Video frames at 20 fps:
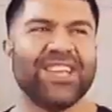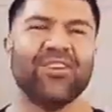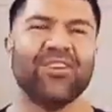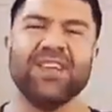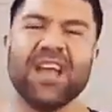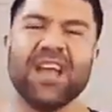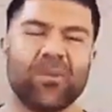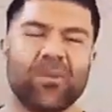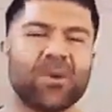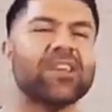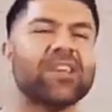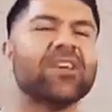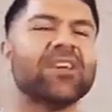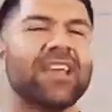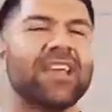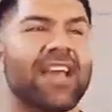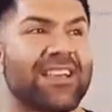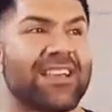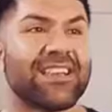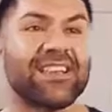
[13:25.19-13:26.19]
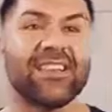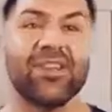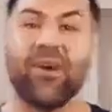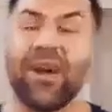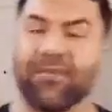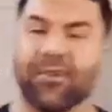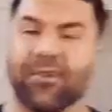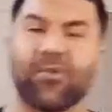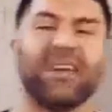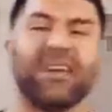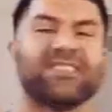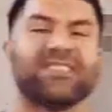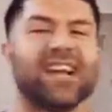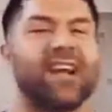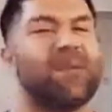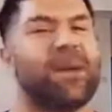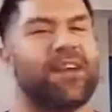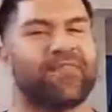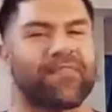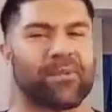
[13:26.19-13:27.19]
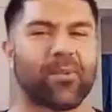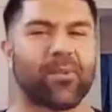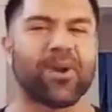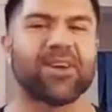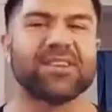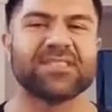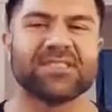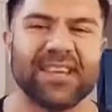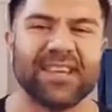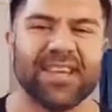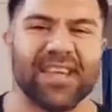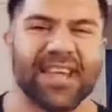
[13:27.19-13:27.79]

you network, you connect, and you have a great time afterwards.